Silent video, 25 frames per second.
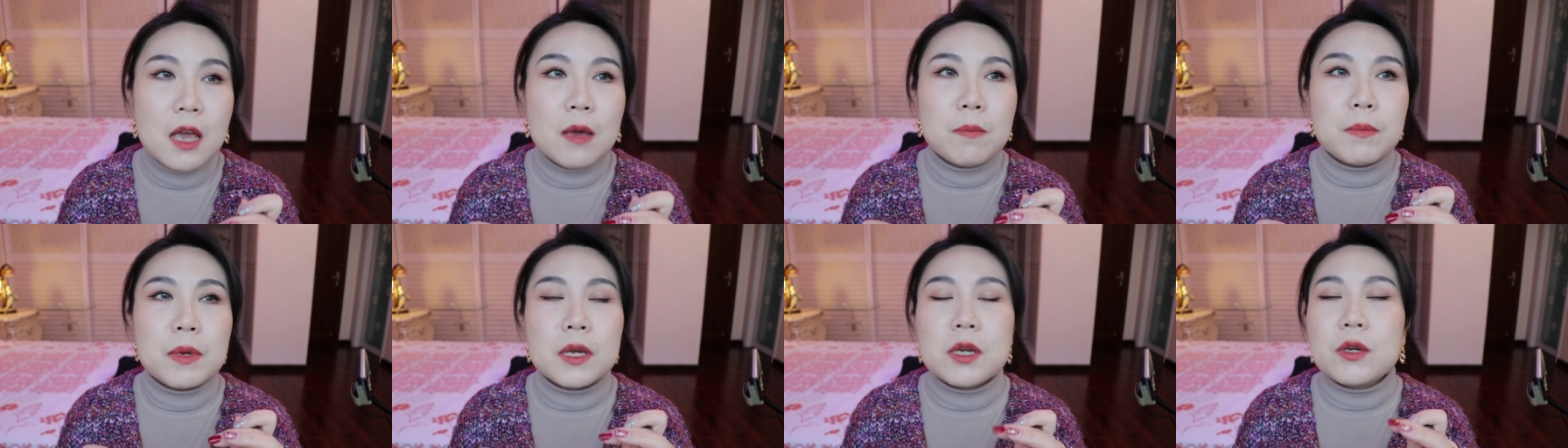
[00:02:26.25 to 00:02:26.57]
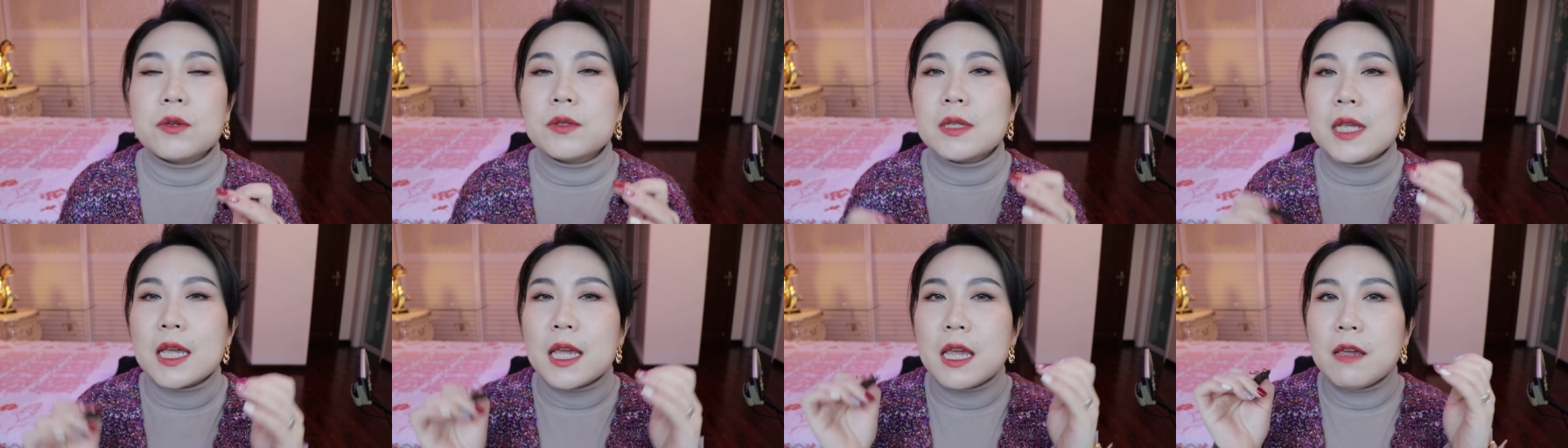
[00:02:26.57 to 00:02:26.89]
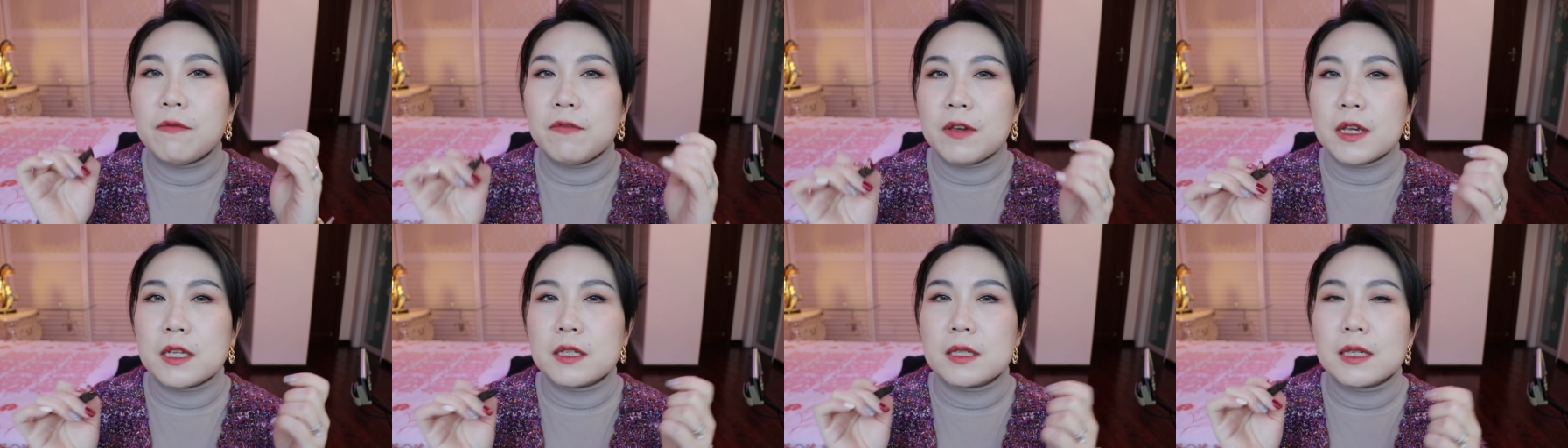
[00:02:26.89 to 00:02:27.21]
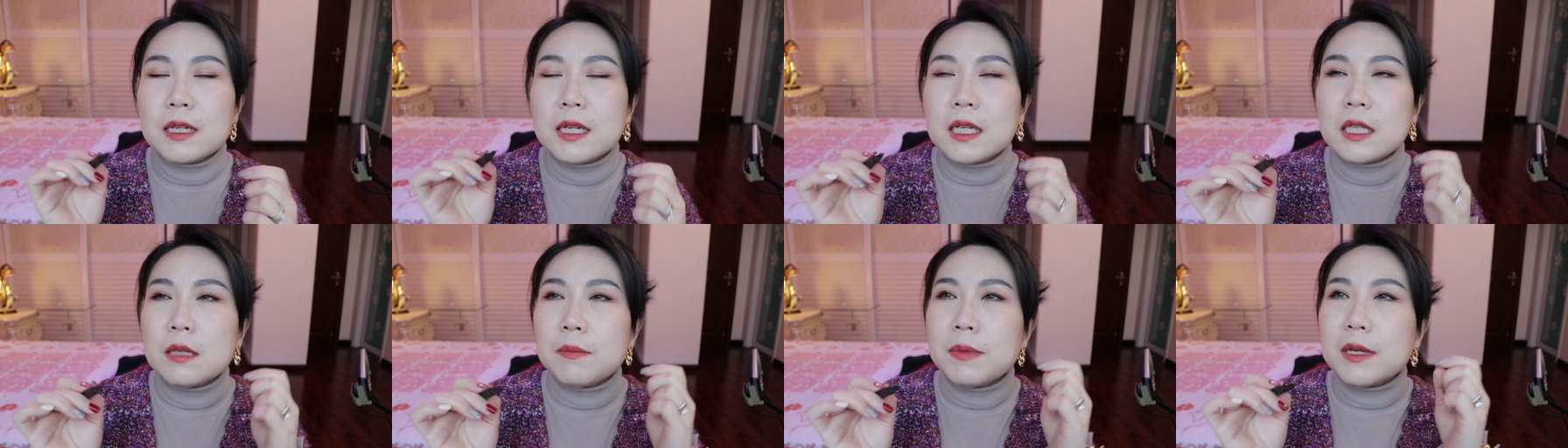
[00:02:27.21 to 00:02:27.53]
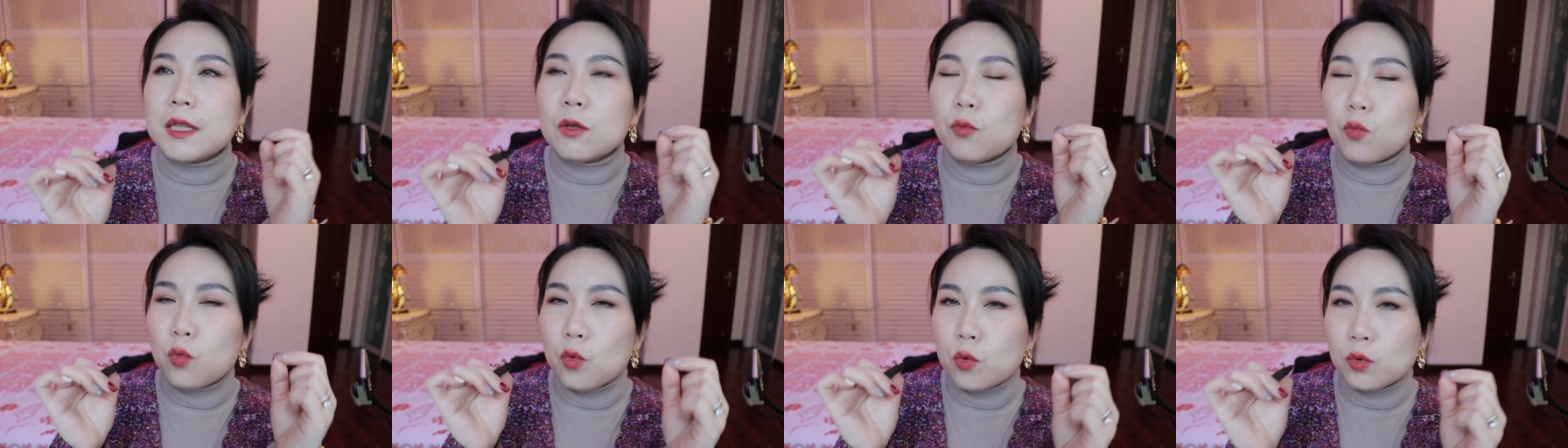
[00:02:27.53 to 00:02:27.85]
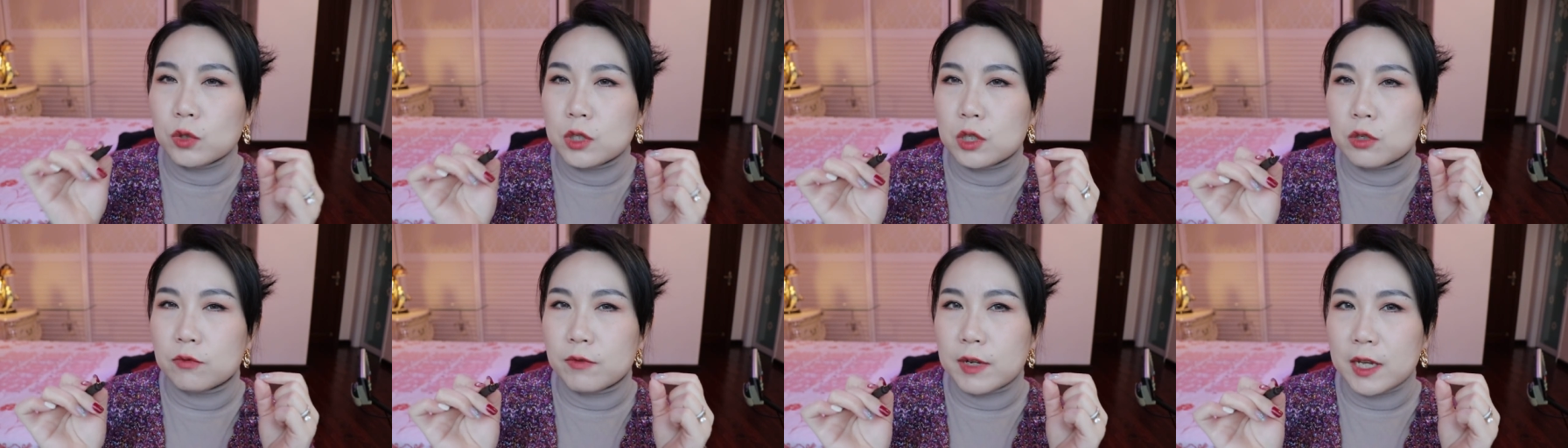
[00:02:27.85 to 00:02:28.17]
because if it's a little bit
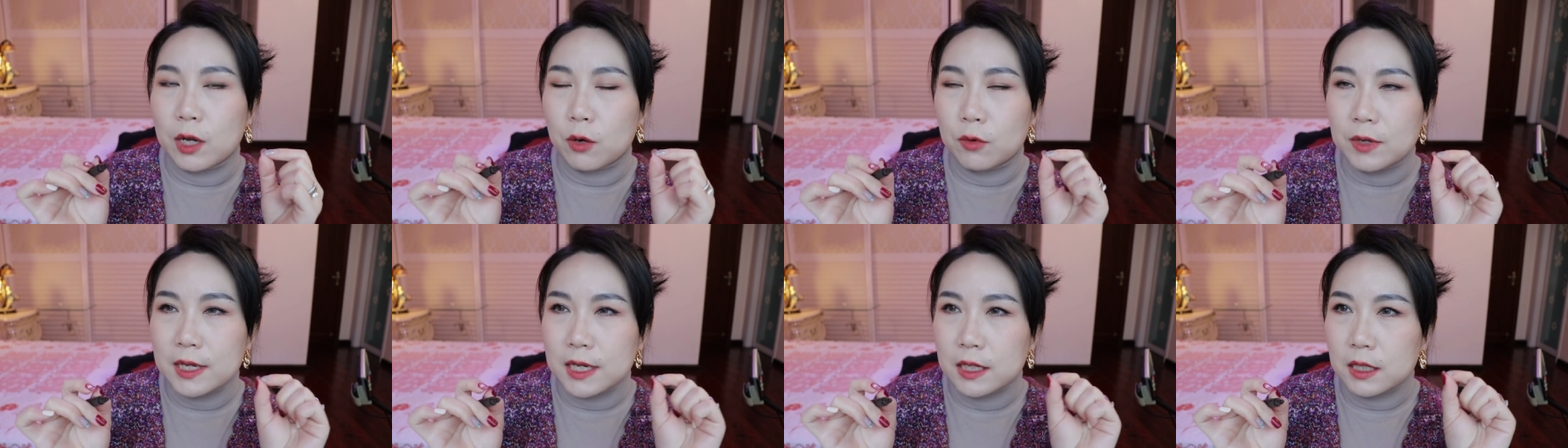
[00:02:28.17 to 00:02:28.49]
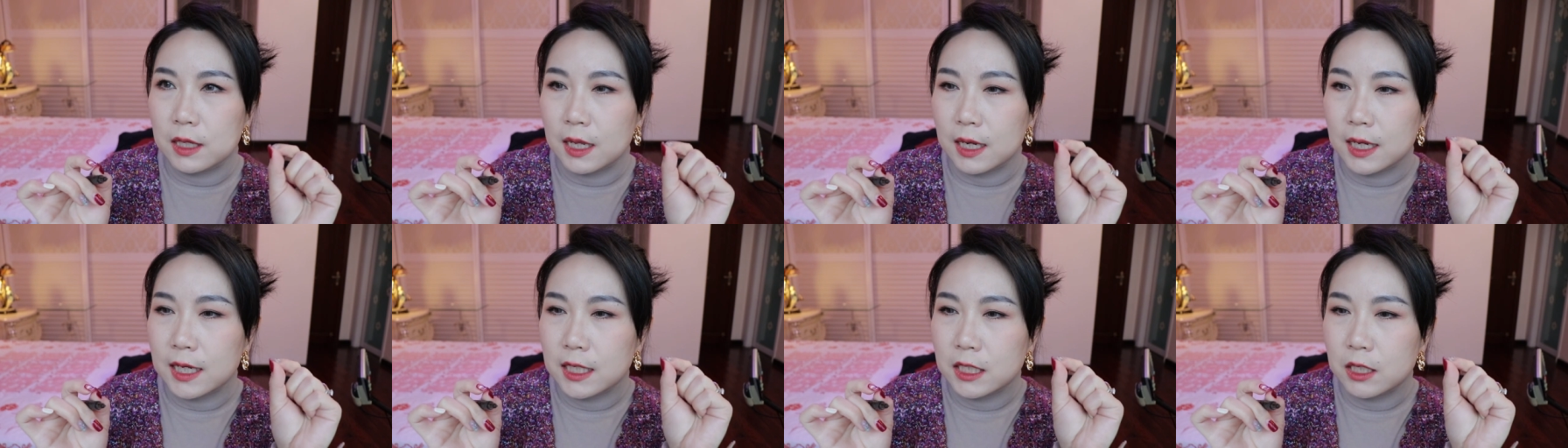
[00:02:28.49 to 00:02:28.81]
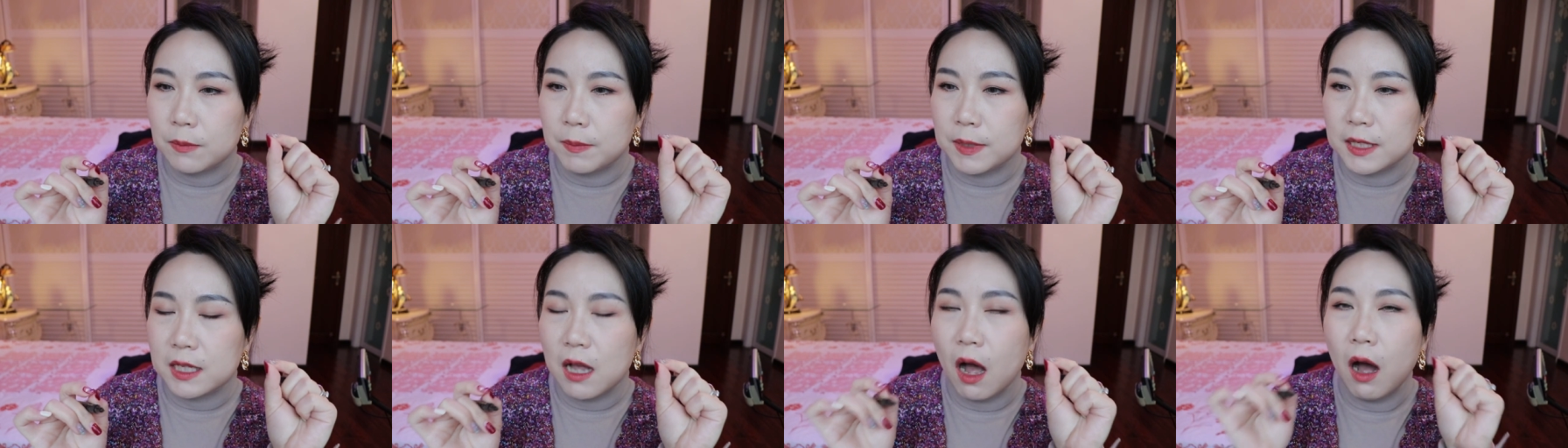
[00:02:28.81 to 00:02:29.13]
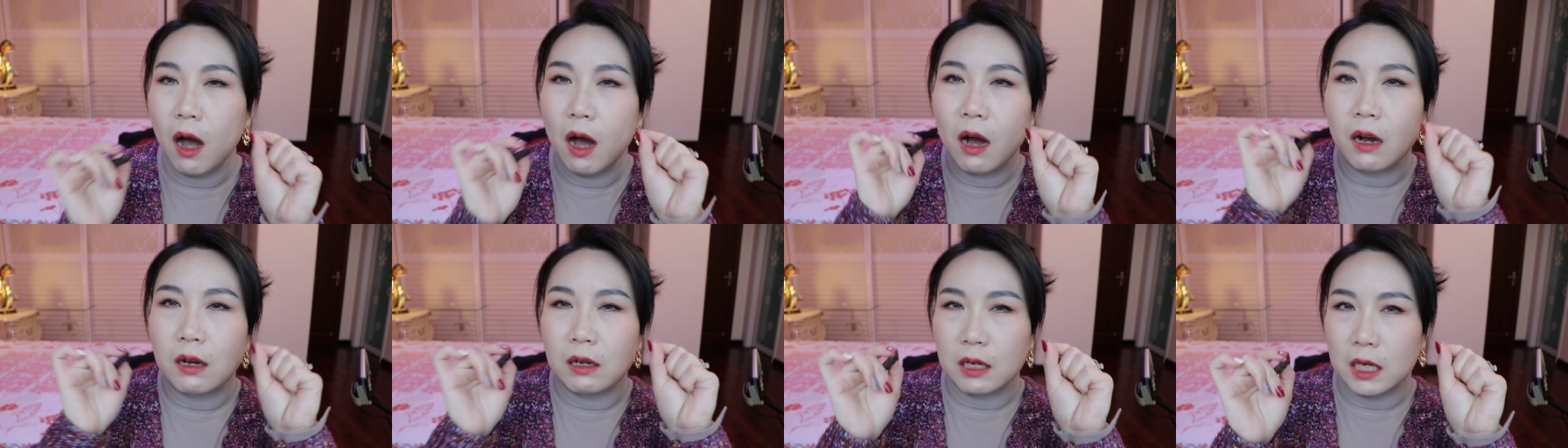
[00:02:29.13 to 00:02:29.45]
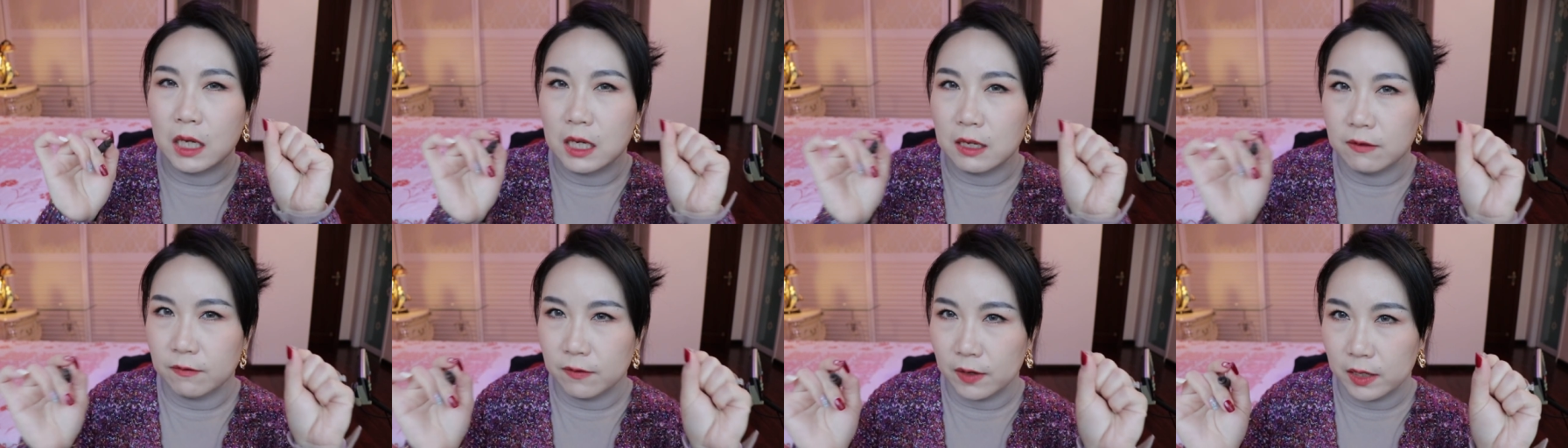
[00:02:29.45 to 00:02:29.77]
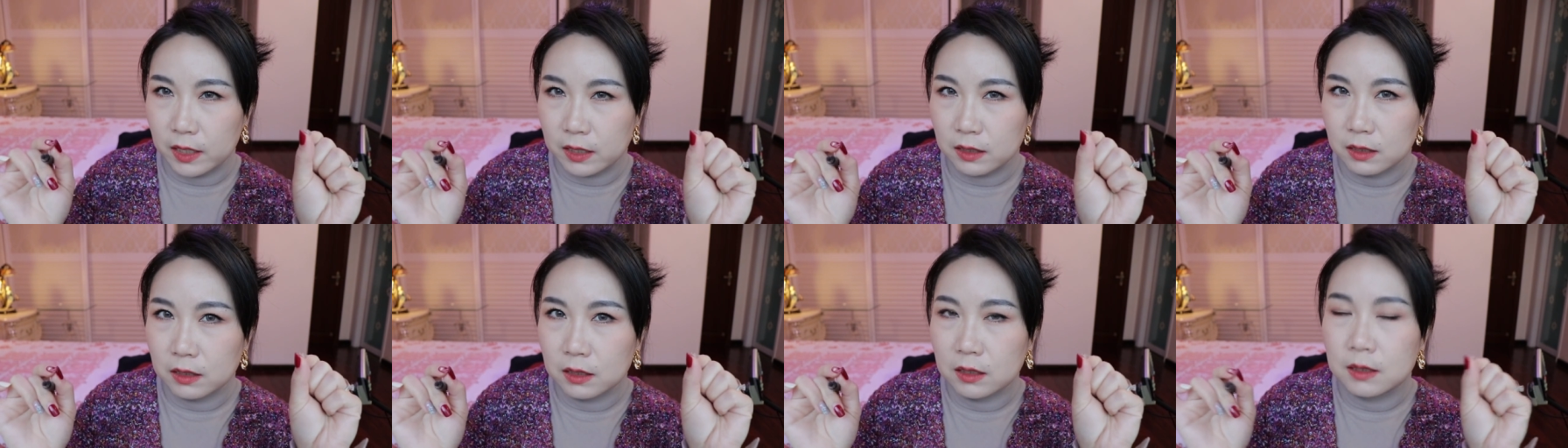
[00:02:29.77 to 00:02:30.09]
watery or a little bit
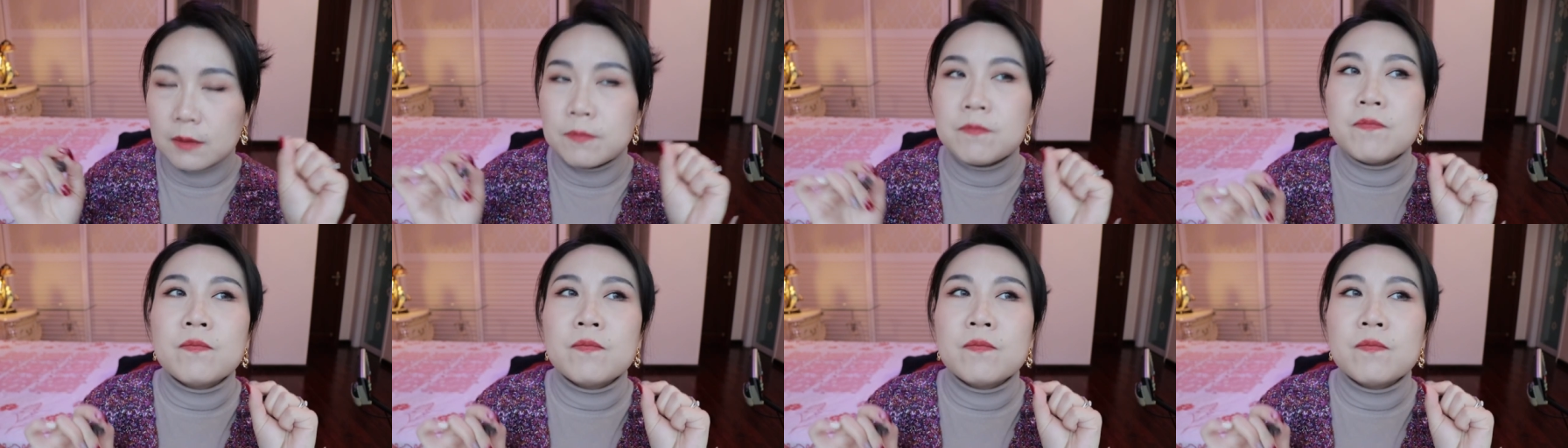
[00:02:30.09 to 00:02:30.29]
uneven